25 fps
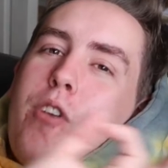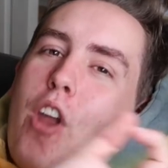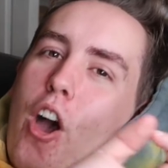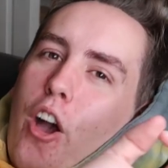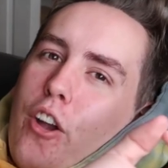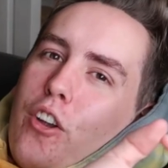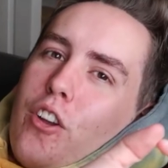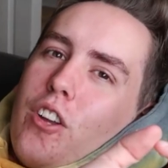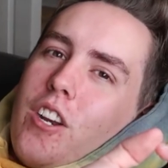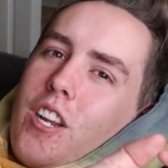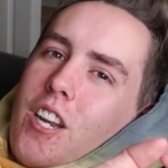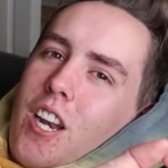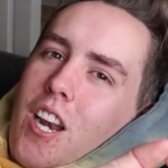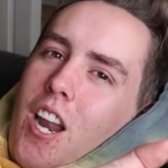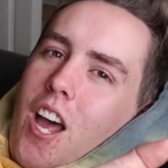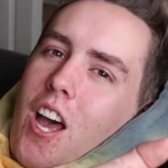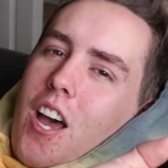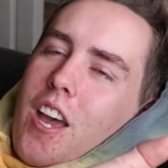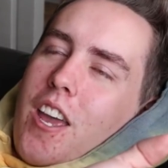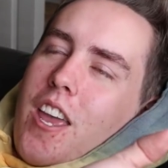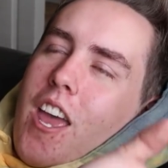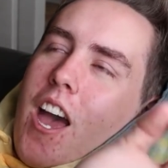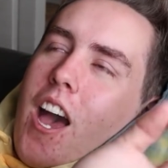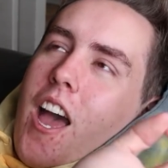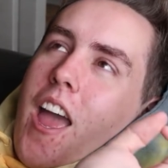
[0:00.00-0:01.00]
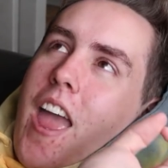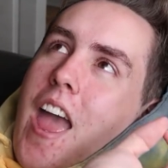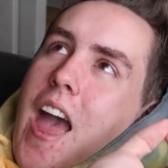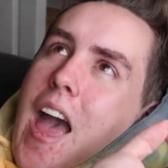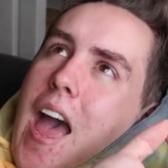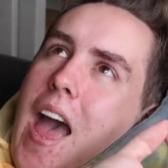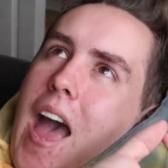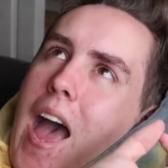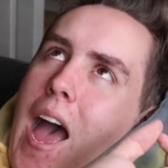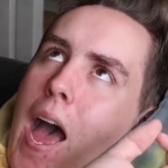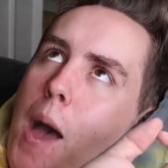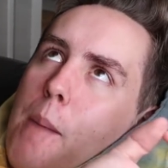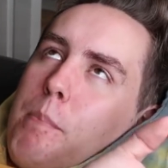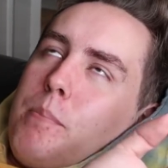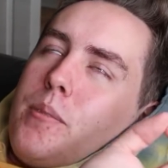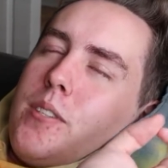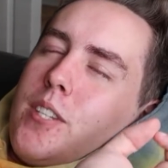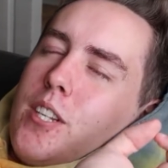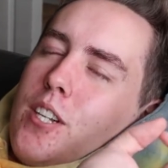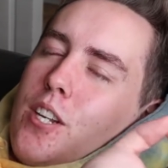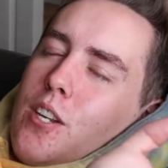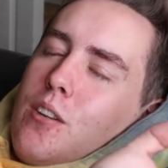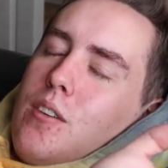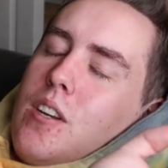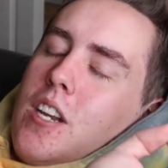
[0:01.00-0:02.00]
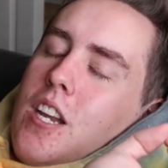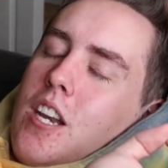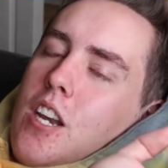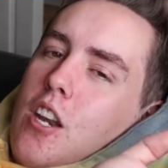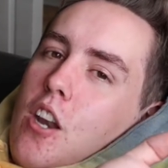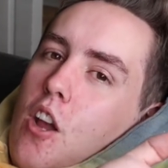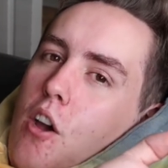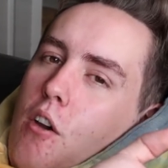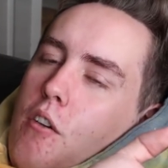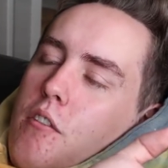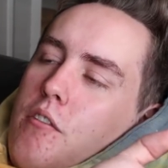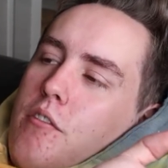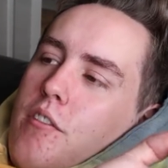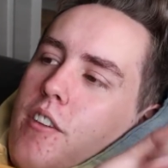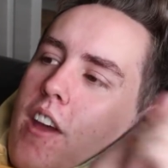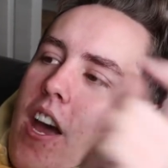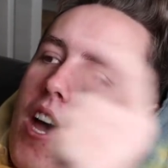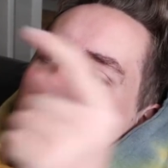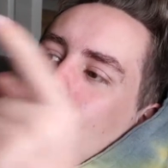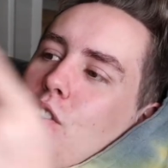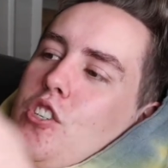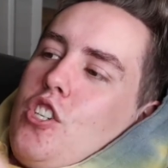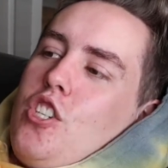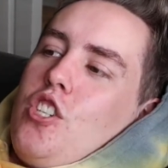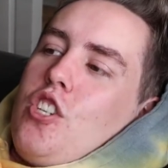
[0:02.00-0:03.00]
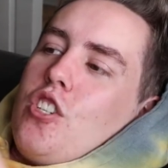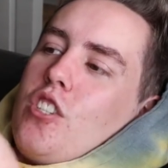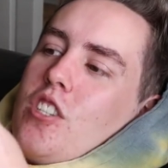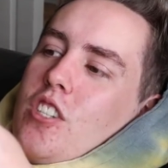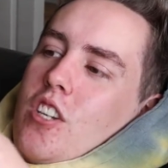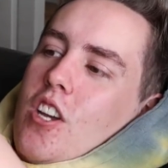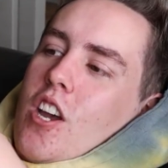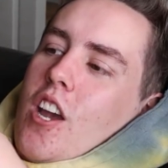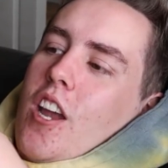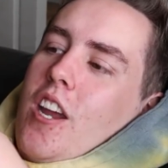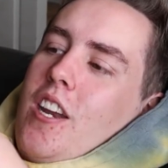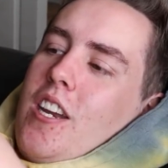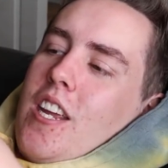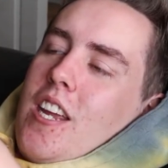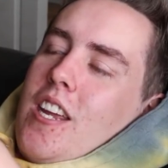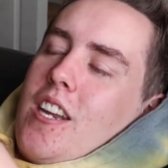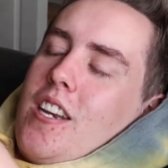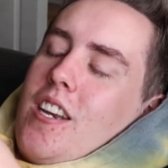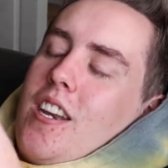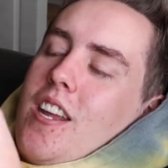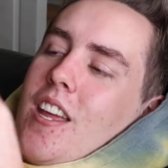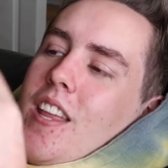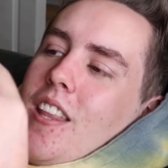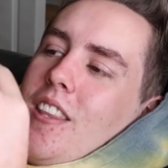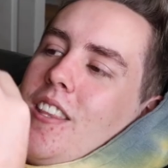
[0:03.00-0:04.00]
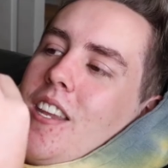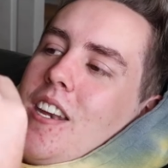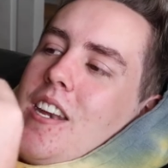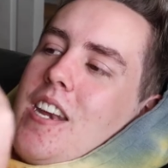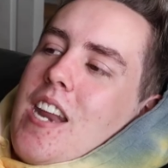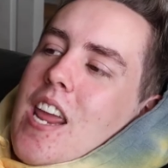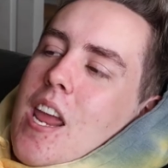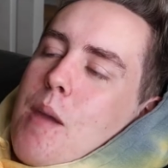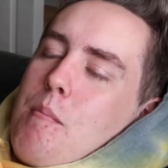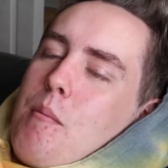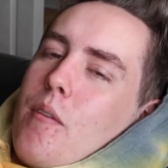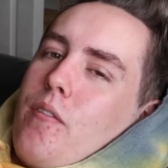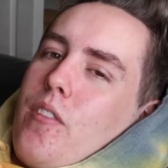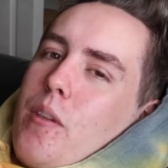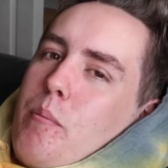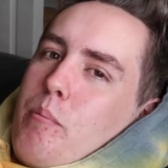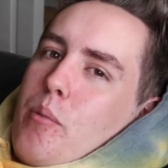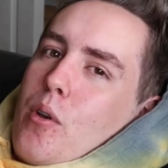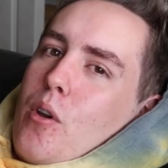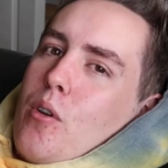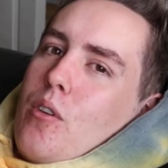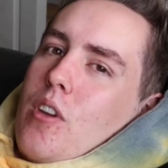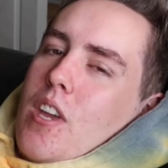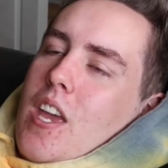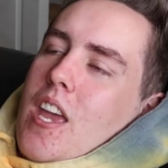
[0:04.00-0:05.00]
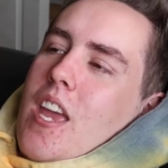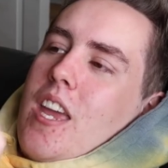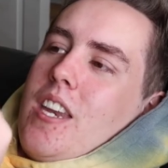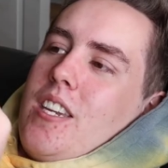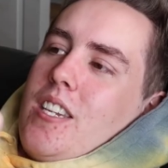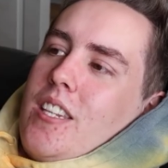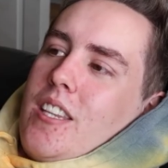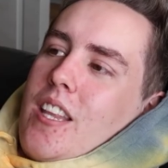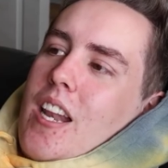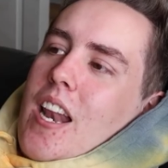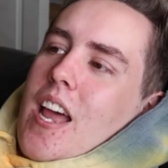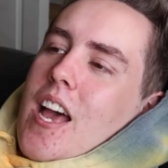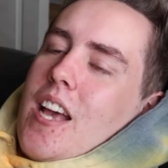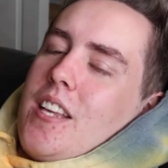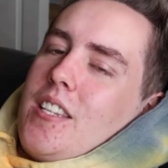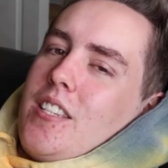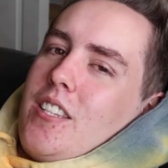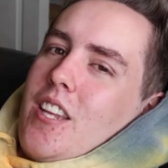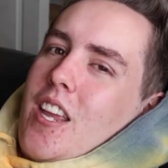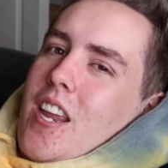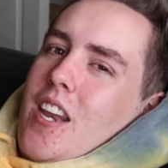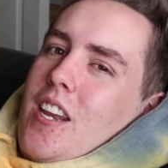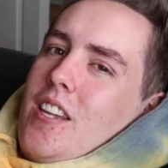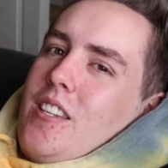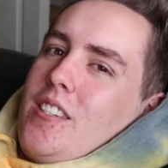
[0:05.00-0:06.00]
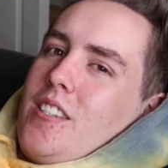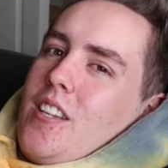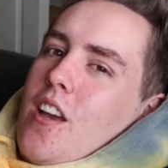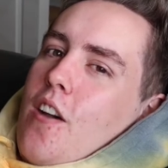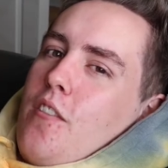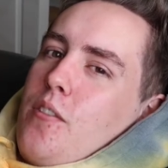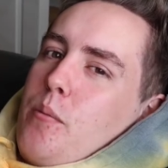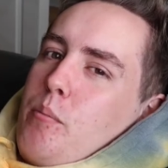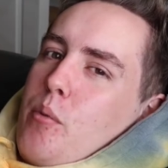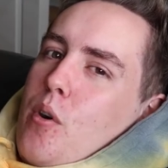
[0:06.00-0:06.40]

not gonna lie, I absolutely love how she just tied in the name of the book into the last sentence of the